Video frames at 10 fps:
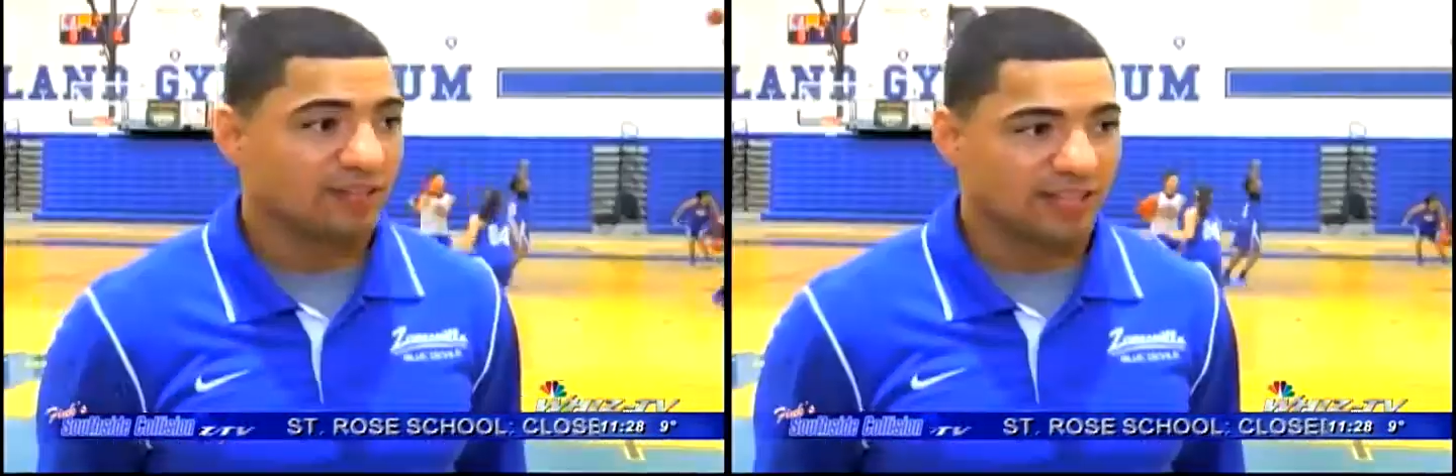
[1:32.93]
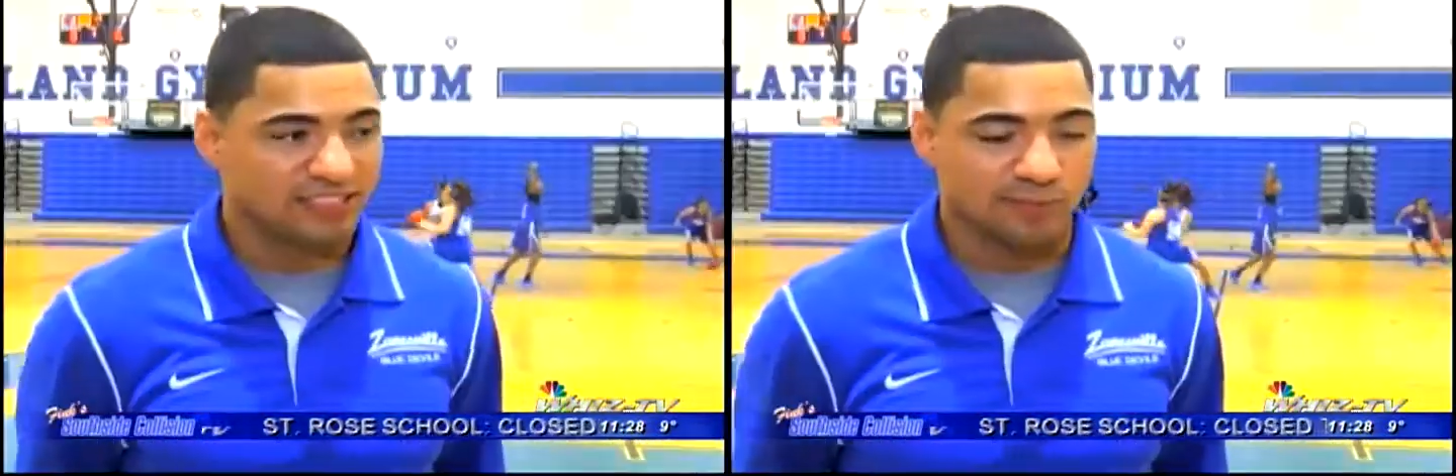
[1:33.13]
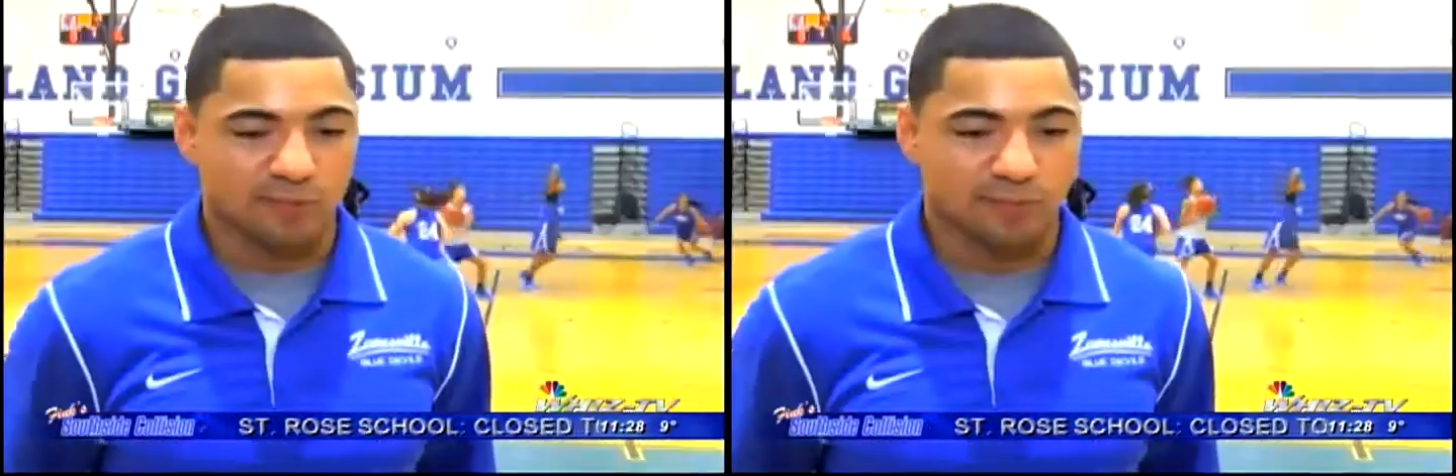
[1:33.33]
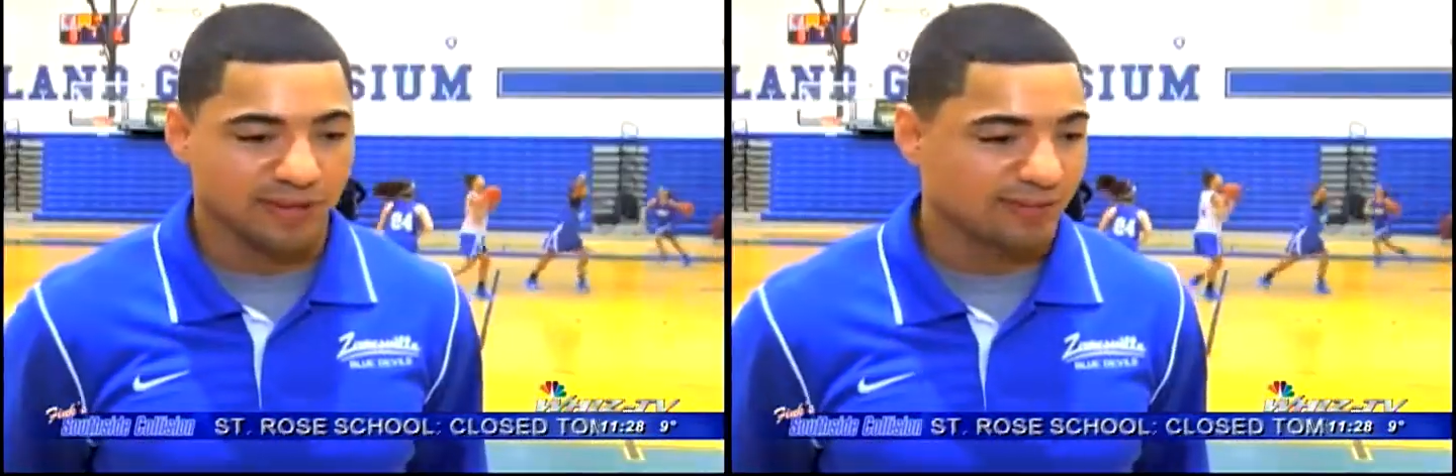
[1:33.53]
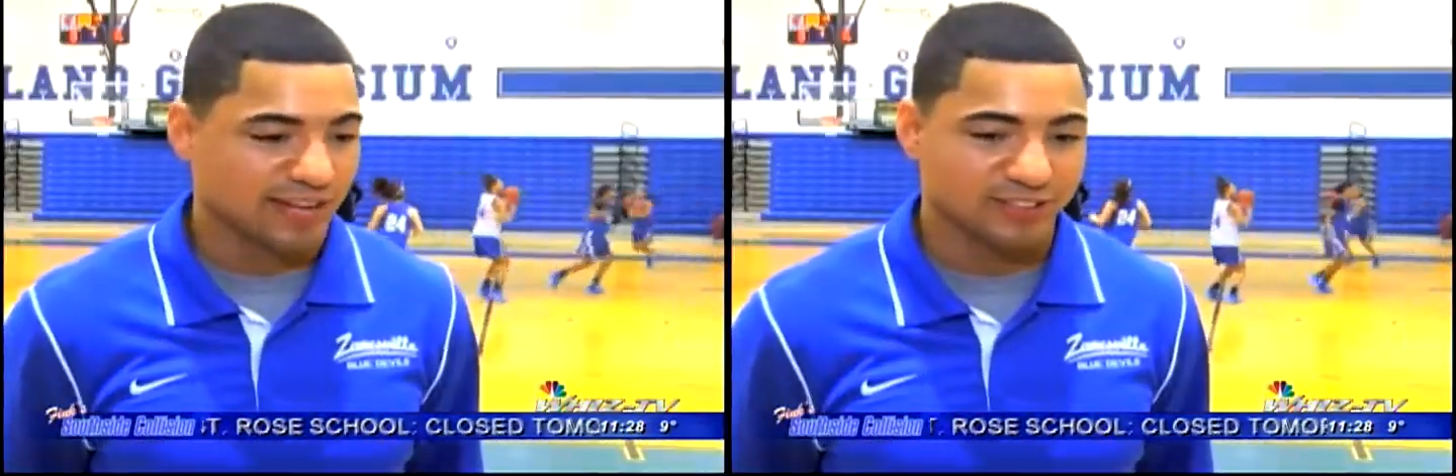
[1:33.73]
They see me play
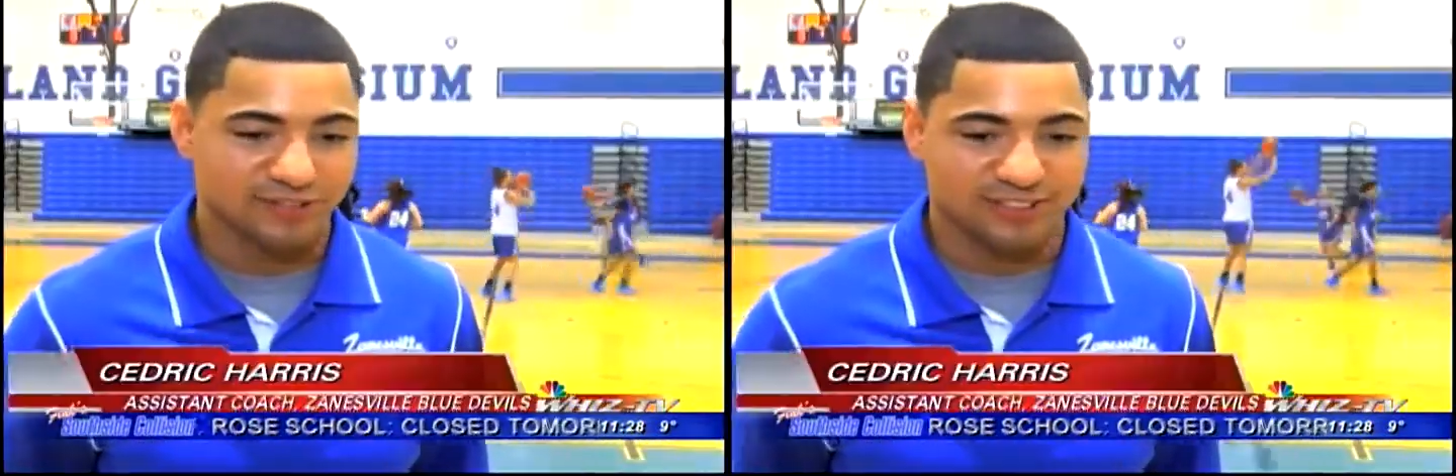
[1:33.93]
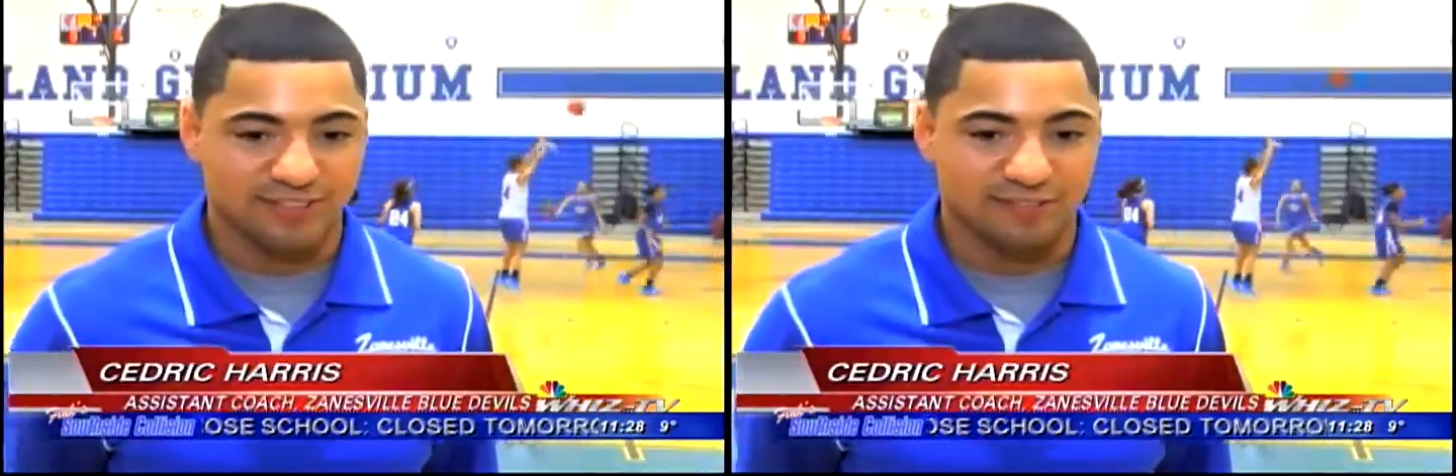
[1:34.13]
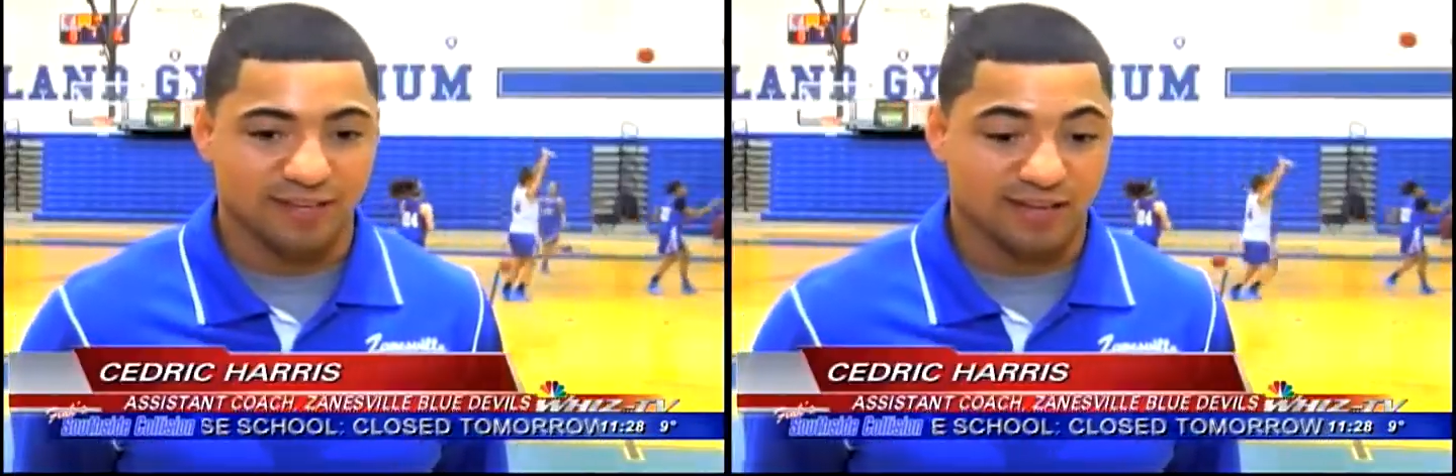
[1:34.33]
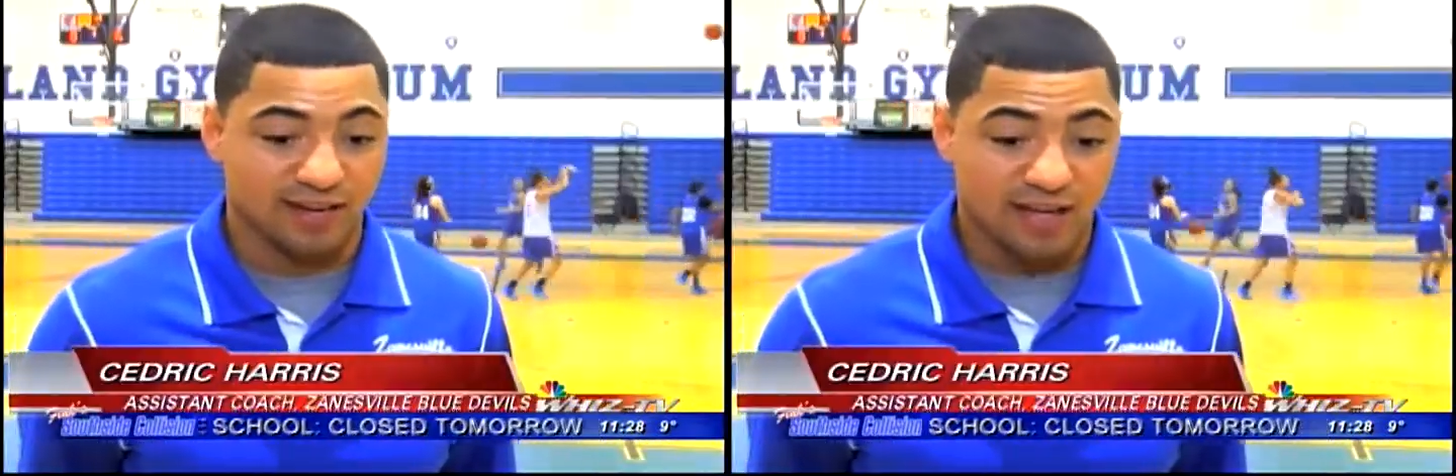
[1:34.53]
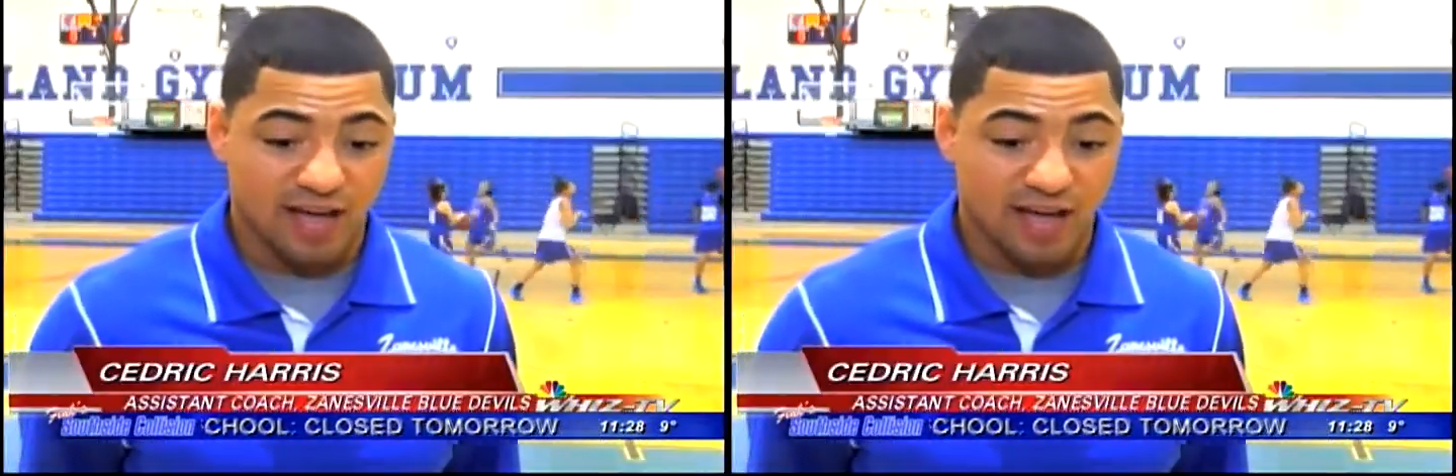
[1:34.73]
on national TV and